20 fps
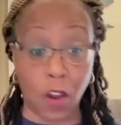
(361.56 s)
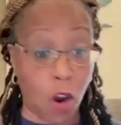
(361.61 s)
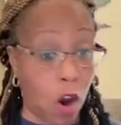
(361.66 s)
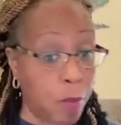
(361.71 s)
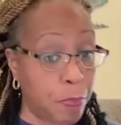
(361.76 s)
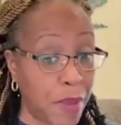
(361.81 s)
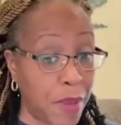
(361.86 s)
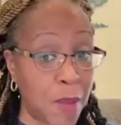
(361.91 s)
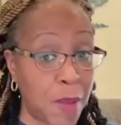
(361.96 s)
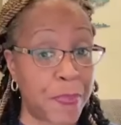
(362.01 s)
there
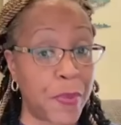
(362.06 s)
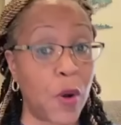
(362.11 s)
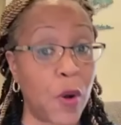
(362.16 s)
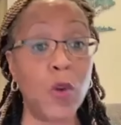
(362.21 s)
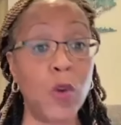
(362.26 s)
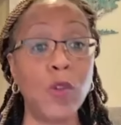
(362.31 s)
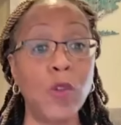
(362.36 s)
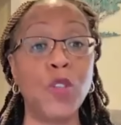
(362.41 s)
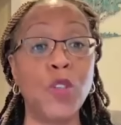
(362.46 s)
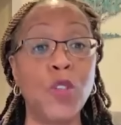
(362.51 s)
are
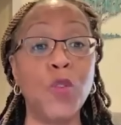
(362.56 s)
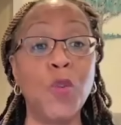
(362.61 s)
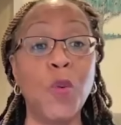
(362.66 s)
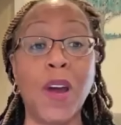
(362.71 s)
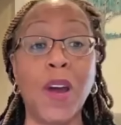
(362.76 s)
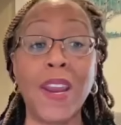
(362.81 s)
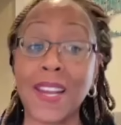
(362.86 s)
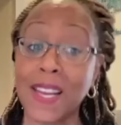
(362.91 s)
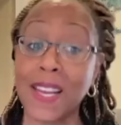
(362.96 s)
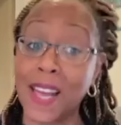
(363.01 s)
people who do
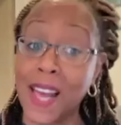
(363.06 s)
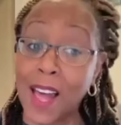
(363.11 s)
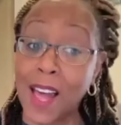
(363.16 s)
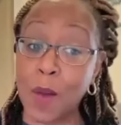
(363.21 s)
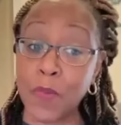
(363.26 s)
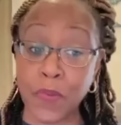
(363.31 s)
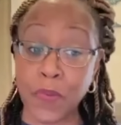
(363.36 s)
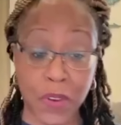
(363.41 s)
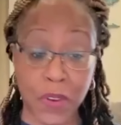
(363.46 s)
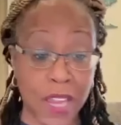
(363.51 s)
want to
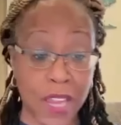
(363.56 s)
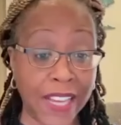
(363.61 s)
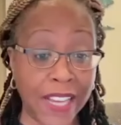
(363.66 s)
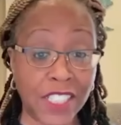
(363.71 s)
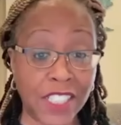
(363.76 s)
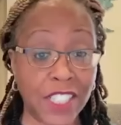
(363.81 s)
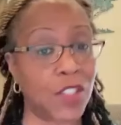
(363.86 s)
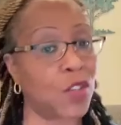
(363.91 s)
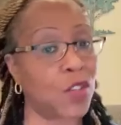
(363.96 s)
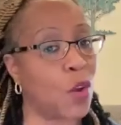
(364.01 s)
come, free
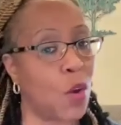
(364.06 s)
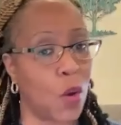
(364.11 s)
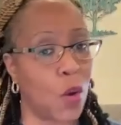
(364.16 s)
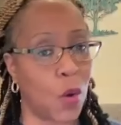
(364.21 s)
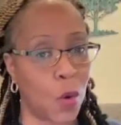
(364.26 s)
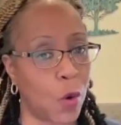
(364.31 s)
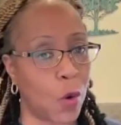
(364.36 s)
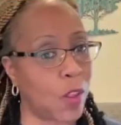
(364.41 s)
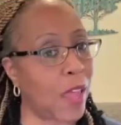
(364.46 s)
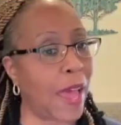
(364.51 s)
agents,
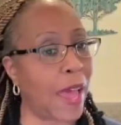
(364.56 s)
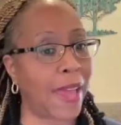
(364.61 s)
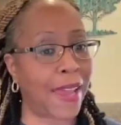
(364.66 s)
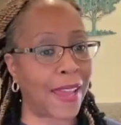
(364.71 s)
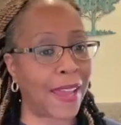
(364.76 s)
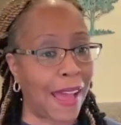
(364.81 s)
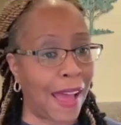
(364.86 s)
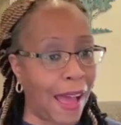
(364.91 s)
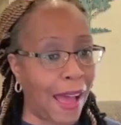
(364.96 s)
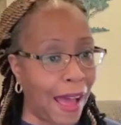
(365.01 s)
who are
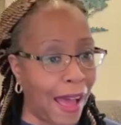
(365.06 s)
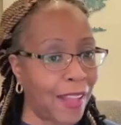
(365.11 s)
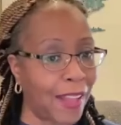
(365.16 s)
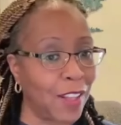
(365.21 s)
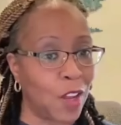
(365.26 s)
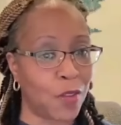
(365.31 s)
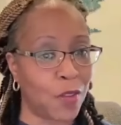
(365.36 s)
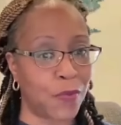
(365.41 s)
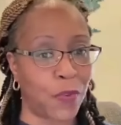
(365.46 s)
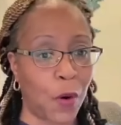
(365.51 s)
like,
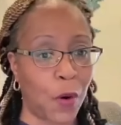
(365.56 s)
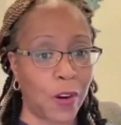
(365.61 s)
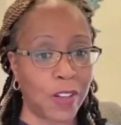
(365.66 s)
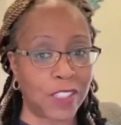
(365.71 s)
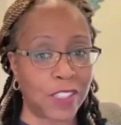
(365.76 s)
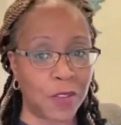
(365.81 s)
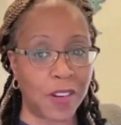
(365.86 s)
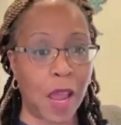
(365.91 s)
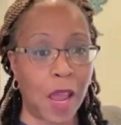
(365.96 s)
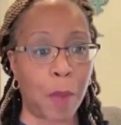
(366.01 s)
I look
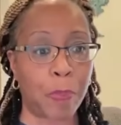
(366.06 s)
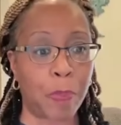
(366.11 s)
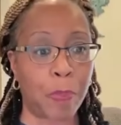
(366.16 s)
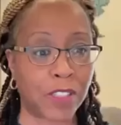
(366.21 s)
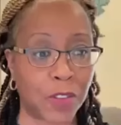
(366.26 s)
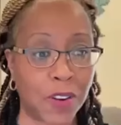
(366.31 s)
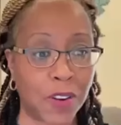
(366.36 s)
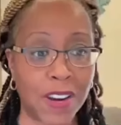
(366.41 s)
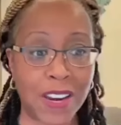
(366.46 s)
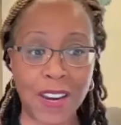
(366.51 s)
forward to an
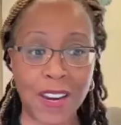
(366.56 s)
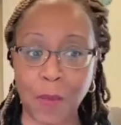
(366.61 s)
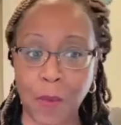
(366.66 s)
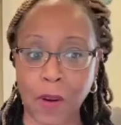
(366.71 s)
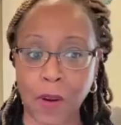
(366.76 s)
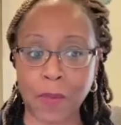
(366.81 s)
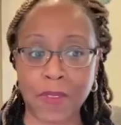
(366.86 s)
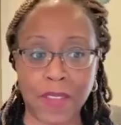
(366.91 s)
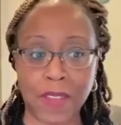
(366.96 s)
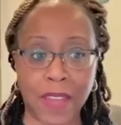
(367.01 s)
opportunity to
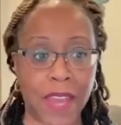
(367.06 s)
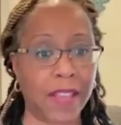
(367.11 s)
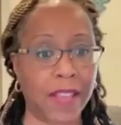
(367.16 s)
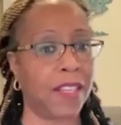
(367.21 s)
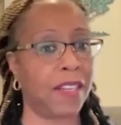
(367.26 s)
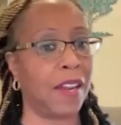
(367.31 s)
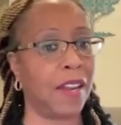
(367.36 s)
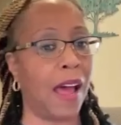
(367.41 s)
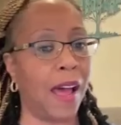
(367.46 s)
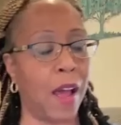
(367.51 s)
work with
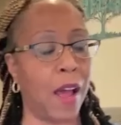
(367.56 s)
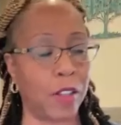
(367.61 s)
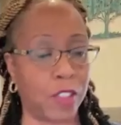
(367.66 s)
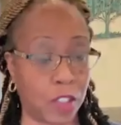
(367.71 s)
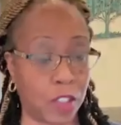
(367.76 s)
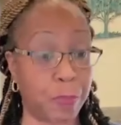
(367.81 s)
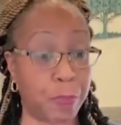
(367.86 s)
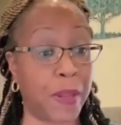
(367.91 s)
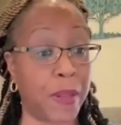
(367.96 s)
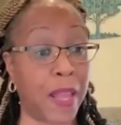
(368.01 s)
Caitlin, I,
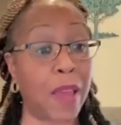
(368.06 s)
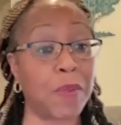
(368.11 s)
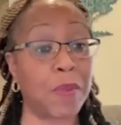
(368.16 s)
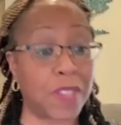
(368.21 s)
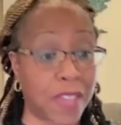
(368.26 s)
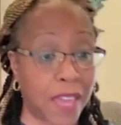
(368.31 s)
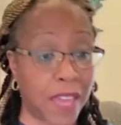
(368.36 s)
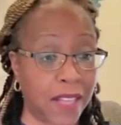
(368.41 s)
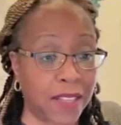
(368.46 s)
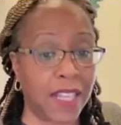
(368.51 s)
to play
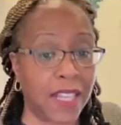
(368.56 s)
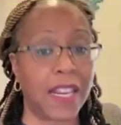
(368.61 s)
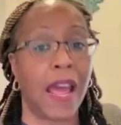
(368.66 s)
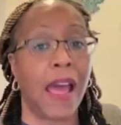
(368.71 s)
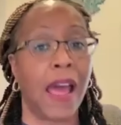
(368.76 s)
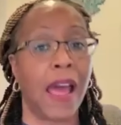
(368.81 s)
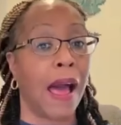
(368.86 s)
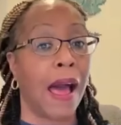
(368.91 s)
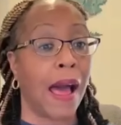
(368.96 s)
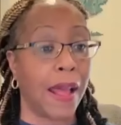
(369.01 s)
with Caitlin.
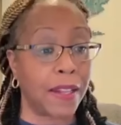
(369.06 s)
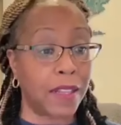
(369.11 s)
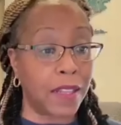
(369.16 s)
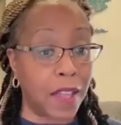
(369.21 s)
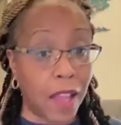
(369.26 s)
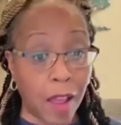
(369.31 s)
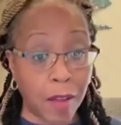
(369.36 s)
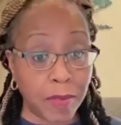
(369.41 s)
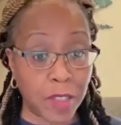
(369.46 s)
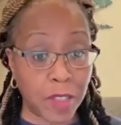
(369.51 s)
I
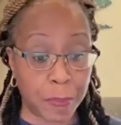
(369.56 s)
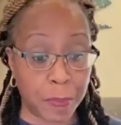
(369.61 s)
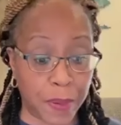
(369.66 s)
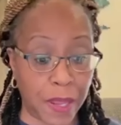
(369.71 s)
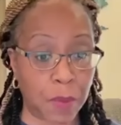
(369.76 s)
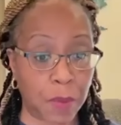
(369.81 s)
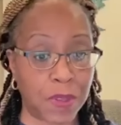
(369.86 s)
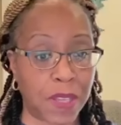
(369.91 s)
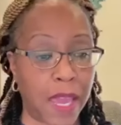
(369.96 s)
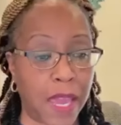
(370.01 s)
love to
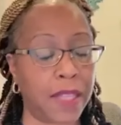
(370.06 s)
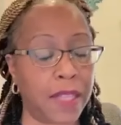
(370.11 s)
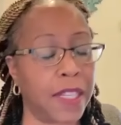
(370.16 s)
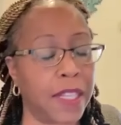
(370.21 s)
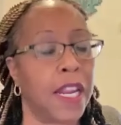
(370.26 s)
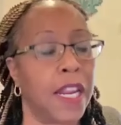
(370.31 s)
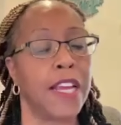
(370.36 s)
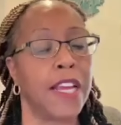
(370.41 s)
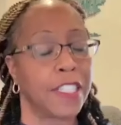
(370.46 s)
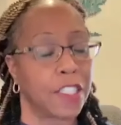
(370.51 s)
play with
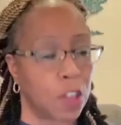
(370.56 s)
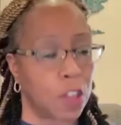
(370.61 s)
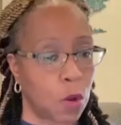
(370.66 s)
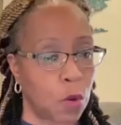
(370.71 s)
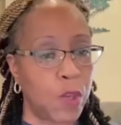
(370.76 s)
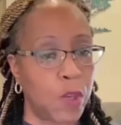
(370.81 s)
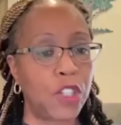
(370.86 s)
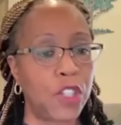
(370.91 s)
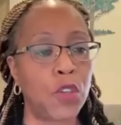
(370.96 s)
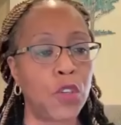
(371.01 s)
Caitlin.
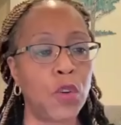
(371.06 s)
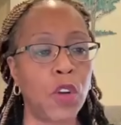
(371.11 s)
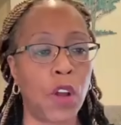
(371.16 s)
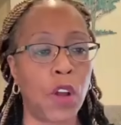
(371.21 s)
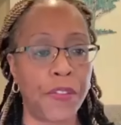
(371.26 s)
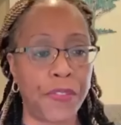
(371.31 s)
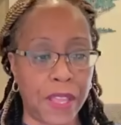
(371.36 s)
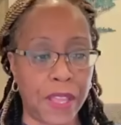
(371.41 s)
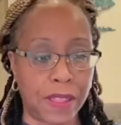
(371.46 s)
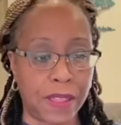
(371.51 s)
So we do
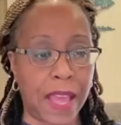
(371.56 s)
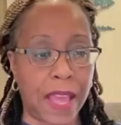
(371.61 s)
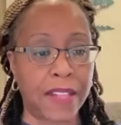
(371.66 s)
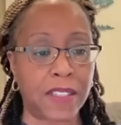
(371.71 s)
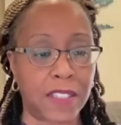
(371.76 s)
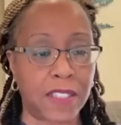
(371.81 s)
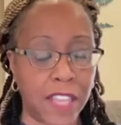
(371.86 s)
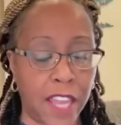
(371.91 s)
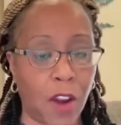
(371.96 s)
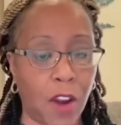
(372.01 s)
know that
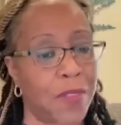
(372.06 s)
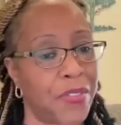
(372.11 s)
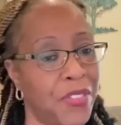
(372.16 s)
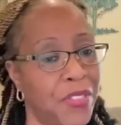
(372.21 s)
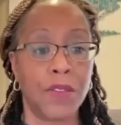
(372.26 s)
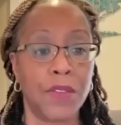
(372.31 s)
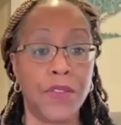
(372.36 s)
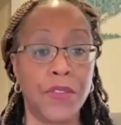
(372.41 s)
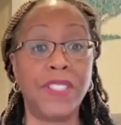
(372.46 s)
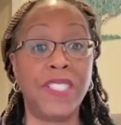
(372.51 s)
that's there.
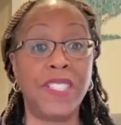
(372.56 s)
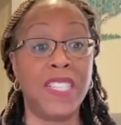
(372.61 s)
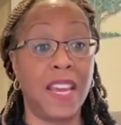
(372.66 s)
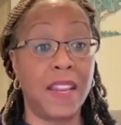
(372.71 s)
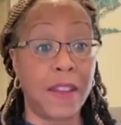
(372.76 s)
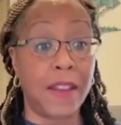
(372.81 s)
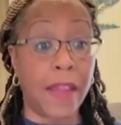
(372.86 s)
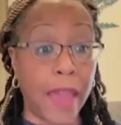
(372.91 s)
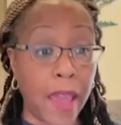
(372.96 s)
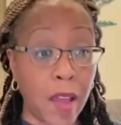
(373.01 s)
The
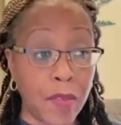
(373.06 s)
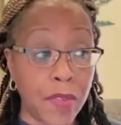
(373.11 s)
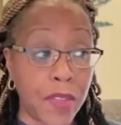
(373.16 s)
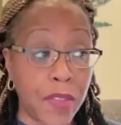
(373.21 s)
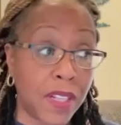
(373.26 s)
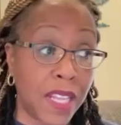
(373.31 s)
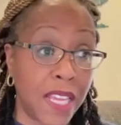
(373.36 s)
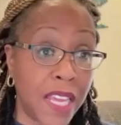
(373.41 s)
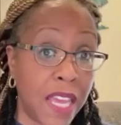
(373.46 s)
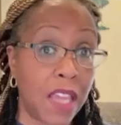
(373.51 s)
D N A
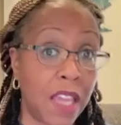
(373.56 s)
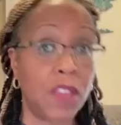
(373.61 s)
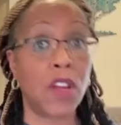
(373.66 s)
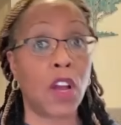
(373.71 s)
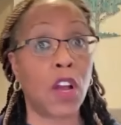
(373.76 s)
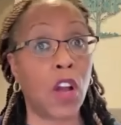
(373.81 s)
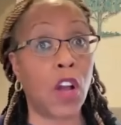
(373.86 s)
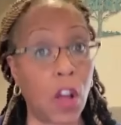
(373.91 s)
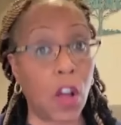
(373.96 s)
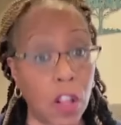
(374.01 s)
of the league,
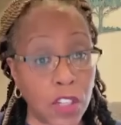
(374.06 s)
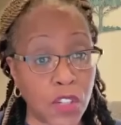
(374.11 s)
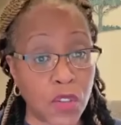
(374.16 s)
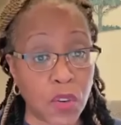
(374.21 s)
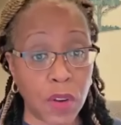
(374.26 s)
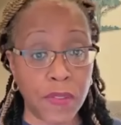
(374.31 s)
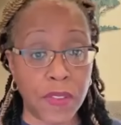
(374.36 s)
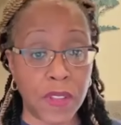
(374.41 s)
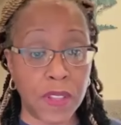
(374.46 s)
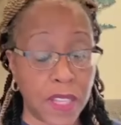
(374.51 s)
the
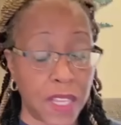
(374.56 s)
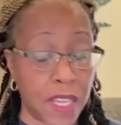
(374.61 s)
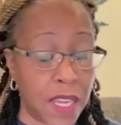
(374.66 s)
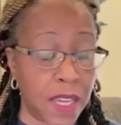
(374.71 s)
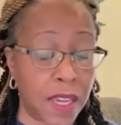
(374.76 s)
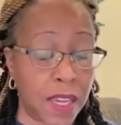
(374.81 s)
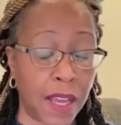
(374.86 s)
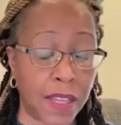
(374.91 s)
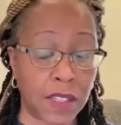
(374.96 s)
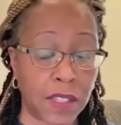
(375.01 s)
culture of the
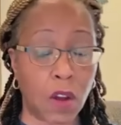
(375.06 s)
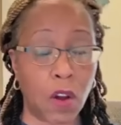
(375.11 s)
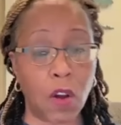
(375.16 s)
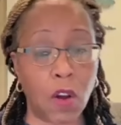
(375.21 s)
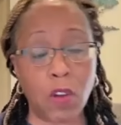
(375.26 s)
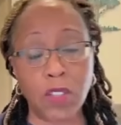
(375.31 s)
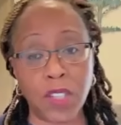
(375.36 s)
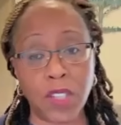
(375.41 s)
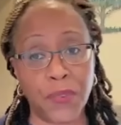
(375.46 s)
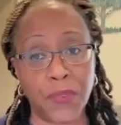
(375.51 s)
league has a
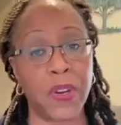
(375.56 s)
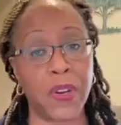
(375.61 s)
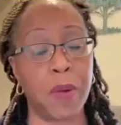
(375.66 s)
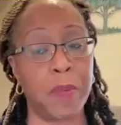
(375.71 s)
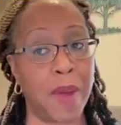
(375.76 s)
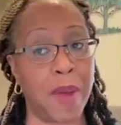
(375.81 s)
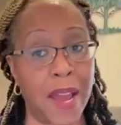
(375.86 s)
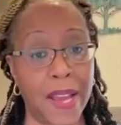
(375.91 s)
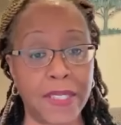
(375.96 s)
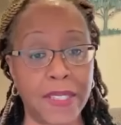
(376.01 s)
whole
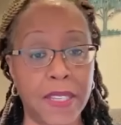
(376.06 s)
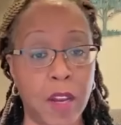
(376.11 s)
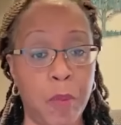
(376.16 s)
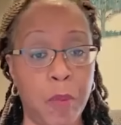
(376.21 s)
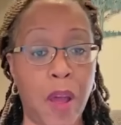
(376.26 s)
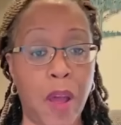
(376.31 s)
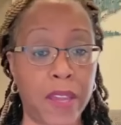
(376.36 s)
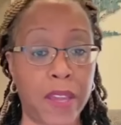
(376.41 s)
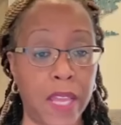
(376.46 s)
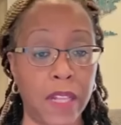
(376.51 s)
different mindset
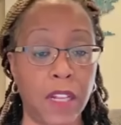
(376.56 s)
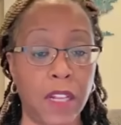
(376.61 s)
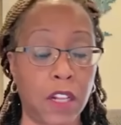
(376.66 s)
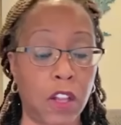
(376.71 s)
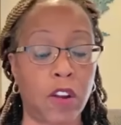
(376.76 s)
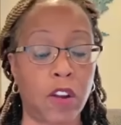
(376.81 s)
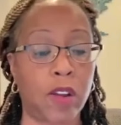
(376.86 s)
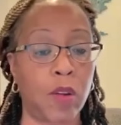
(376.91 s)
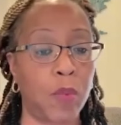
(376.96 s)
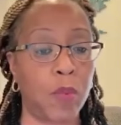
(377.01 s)
about Caitlin
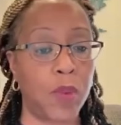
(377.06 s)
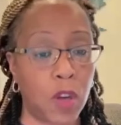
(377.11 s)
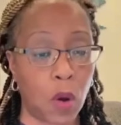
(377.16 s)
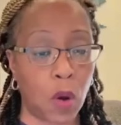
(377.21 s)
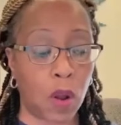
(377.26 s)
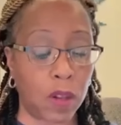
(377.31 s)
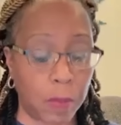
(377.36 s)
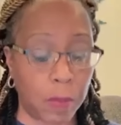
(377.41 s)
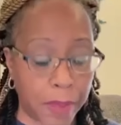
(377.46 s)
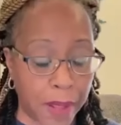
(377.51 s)
Clark, and we
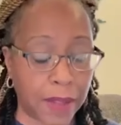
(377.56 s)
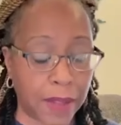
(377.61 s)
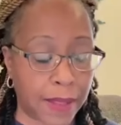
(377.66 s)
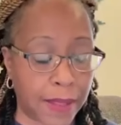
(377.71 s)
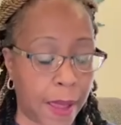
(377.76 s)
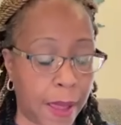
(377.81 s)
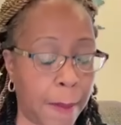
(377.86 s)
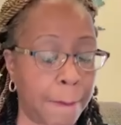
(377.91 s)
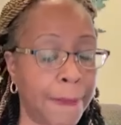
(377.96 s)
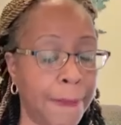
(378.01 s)
know all
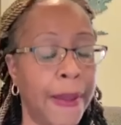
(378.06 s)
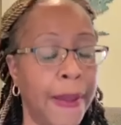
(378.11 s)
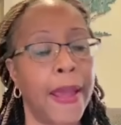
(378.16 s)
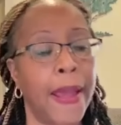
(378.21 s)
about that.